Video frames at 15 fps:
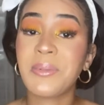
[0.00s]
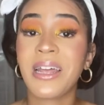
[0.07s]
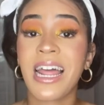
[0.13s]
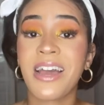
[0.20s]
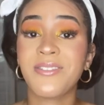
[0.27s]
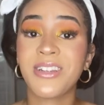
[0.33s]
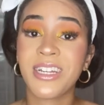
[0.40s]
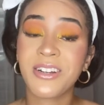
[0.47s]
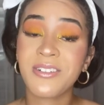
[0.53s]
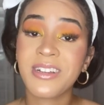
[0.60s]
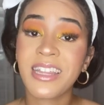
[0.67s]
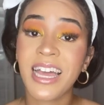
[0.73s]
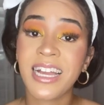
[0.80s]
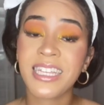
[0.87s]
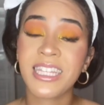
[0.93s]
I've done a
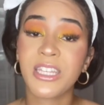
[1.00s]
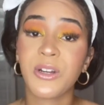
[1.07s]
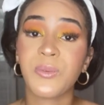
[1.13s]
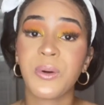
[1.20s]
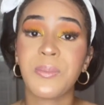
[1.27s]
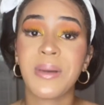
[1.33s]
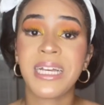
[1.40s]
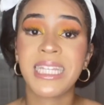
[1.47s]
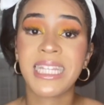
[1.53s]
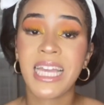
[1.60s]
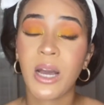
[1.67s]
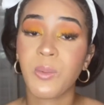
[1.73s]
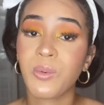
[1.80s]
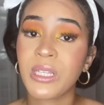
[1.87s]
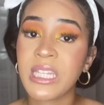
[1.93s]
relaxer when my
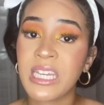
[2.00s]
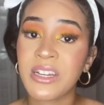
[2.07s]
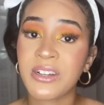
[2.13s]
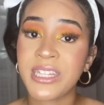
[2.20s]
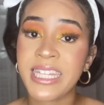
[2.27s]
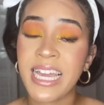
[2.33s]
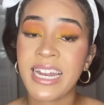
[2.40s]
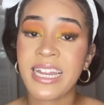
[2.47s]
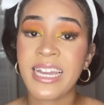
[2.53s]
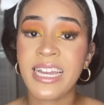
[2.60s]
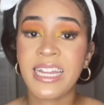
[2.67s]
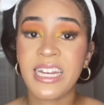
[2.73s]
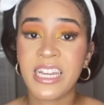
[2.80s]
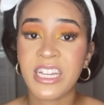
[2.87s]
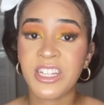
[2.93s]
scalp was irritated
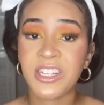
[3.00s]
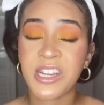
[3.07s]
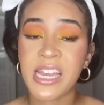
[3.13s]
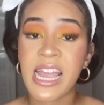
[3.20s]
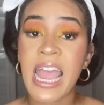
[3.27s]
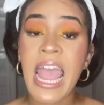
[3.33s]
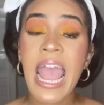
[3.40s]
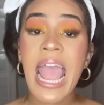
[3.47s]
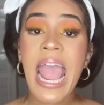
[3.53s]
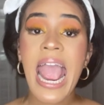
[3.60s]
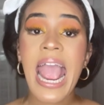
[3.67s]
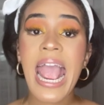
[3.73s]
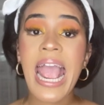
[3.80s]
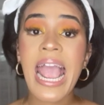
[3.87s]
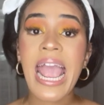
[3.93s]
and itchy,
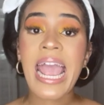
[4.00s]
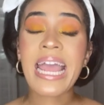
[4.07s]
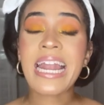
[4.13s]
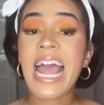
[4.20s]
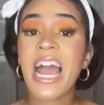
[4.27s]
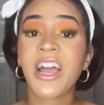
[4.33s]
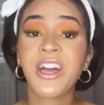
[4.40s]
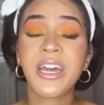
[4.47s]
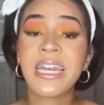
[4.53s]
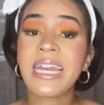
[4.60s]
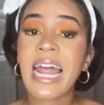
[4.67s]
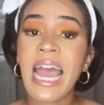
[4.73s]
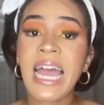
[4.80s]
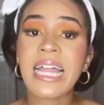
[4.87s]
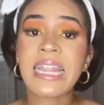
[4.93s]
and I could
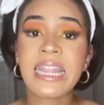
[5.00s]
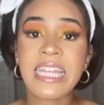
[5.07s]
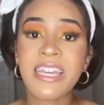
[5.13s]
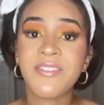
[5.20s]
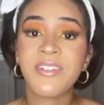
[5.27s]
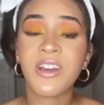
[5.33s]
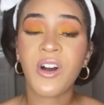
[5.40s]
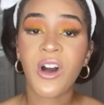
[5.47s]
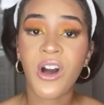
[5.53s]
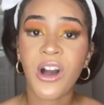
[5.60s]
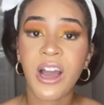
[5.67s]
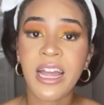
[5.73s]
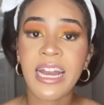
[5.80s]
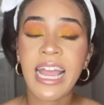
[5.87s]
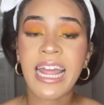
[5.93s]
not leave it
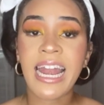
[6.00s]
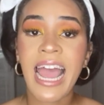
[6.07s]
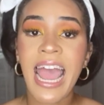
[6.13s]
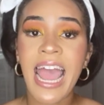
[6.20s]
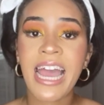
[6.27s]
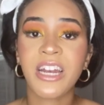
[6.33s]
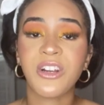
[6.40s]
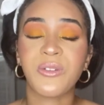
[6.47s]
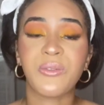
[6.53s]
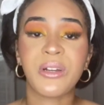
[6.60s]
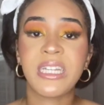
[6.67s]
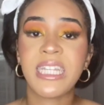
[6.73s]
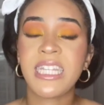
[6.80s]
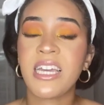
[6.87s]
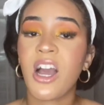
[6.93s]
on, and I had to
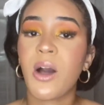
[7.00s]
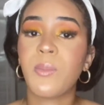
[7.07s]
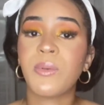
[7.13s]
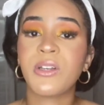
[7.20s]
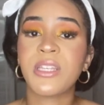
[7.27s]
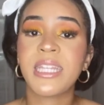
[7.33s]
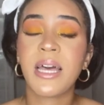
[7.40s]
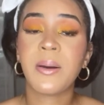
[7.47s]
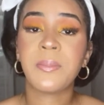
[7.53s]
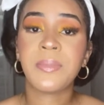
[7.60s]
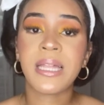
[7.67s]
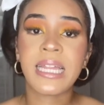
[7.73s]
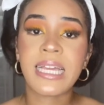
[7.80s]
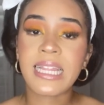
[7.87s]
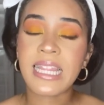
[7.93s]
rinse it almost
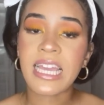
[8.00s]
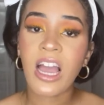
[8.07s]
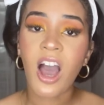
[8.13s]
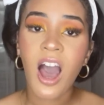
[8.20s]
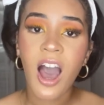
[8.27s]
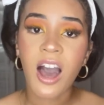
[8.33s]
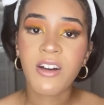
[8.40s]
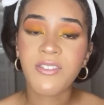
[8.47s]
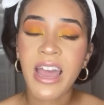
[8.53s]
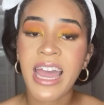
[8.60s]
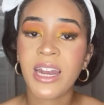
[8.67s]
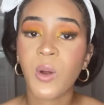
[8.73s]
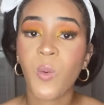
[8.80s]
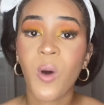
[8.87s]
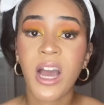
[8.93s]
immediately off. I
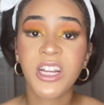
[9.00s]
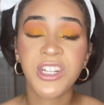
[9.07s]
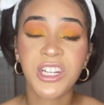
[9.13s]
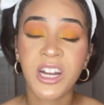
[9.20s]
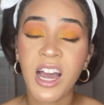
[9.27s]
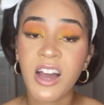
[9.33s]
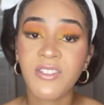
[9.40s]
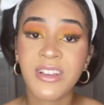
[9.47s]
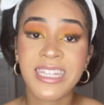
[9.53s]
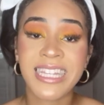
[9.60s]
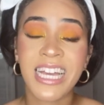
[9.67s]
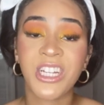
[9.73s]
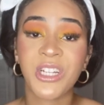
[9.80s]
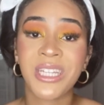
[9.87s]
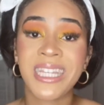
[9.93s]
had to wash it off because
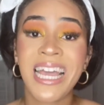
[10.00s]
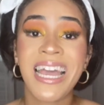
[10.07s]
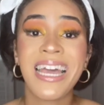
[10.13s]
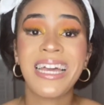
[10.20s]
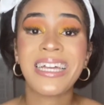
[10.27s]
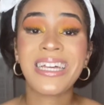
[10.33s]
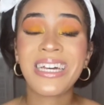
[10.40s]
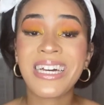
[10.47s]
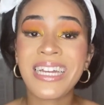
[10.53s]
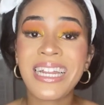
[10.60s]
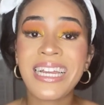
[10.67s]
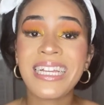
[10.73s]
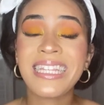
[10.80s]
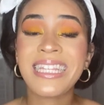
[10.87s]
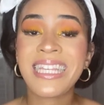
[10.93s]
I just
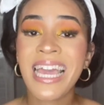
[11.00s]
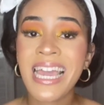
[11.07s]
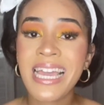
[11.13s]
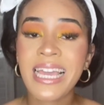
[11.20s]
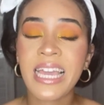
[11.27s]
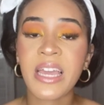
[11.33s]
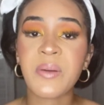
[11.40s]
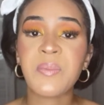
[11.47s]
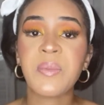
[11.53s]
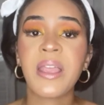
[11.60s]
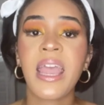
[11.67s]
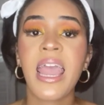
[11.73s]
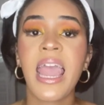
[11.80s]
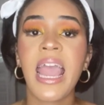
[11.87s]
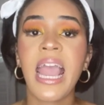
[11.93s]
couldn't take it.
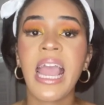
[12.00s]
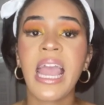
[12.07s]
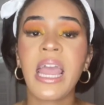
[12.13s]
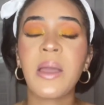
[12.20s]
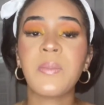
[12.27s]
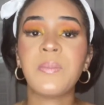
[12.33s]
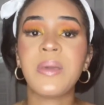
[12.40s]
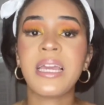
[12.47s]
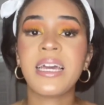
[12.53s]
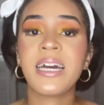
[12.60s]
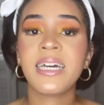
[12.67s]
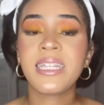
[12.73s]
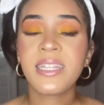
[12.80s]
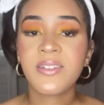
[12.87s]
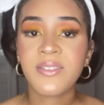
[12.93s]
And
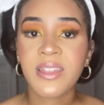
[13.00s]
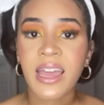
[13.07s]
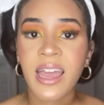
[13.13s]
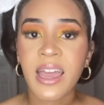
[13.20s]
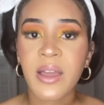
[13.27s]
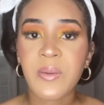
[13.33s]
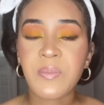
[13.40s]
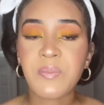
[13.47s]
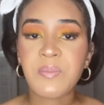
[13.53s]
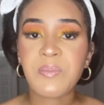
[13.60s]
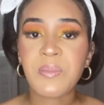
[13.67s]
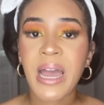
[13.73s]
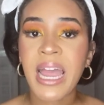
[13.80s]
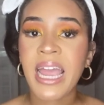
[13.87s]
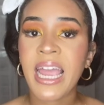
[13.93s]
because of that,
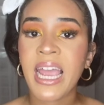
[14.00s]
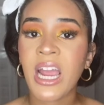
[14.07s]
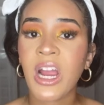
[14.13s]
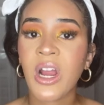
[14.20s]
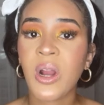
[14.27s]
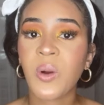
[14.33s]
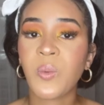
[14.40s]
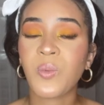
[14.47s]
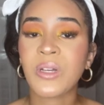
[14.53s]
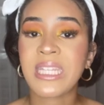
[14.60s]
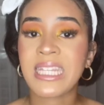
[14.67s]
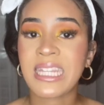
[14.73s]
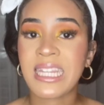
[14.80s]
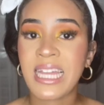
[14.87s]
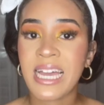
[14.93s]
my hair
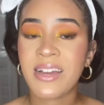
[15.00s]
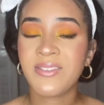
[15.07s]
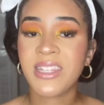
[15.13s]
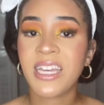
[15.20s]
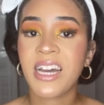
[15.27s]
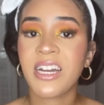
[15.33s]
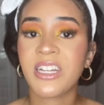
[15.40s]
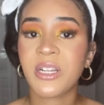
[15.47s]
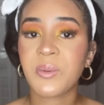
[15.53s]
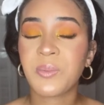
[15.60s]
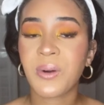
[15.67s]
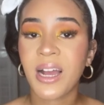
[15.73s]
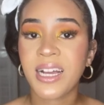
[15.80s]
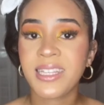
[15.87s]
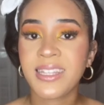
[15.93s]
was left under
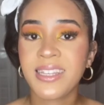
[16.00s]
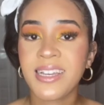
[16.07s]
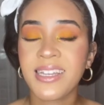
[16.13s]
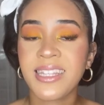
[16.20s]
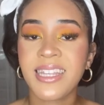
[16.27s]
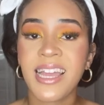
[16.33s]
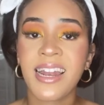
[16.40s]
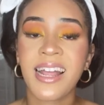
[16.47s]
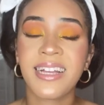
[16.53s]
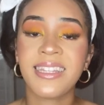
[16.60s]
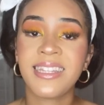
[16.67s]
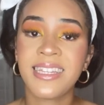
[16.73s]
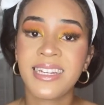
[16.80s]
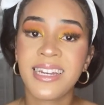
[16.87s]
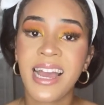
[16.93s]
process and I
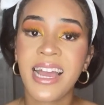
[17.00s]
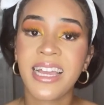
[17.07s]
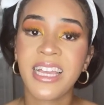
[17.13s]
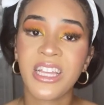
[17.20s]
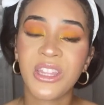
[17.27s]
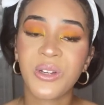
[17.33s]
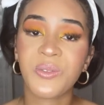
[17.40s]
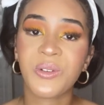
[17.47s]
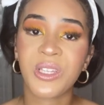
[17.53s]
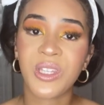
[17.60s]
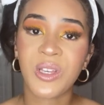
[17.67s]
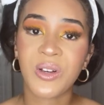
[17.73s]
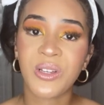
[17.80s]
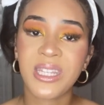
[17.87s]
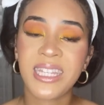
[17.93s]
did not get the
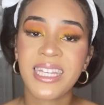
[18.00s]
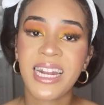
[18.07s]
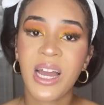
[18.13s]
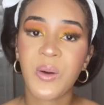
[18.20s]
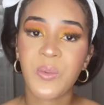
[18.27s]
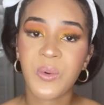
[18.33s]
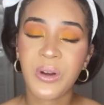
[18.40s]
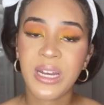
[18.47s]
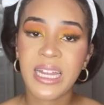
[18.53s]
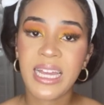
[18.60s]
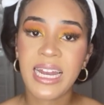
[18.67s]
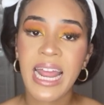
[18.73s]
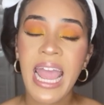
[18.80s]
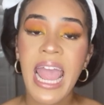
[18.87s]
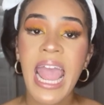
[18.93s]
results that I
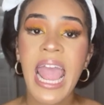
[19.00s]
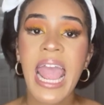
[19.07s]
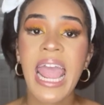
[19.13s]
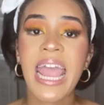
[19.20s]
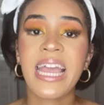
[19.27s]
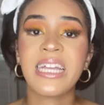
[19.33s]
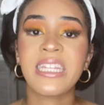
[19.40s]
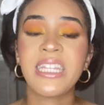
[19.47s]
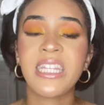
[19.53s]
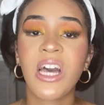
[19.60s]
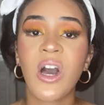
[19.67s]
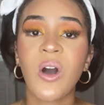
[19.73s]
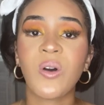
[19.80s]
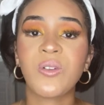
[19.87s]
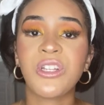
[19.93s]
wanted. And
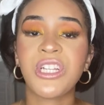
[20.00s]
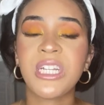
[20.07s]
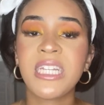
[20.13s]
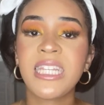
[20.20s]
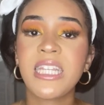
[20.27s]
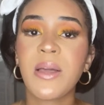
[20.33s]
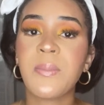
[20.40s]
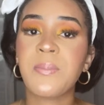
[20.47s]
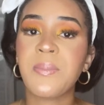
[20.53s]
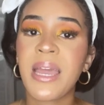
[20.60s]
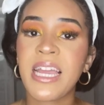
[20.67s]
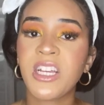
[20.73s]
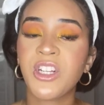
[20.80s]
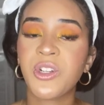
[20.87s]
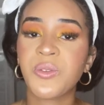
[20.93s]
so just
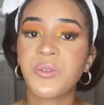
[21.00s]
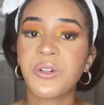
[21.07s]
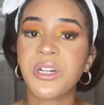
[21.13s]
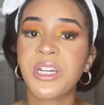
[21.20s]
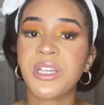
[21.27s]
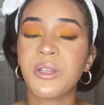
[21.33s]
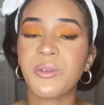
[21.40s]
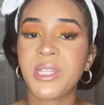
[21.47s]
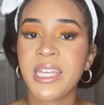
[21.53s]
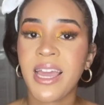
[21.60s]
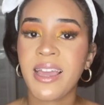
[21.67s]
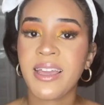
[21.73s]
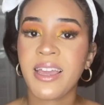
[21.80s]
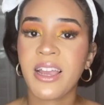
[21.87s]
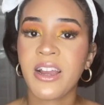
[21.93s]
make sure you
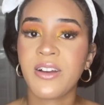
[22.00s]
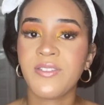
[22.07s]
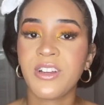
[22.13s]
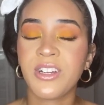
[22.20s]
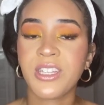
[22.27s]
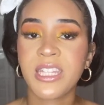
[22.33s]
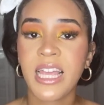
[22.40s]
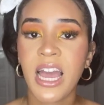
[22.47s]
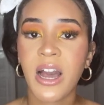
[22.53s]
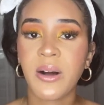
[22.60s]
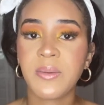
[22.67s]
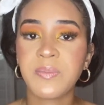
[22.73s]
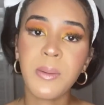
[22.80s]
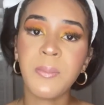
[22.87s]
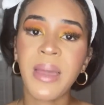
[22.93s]
take care of your scalp.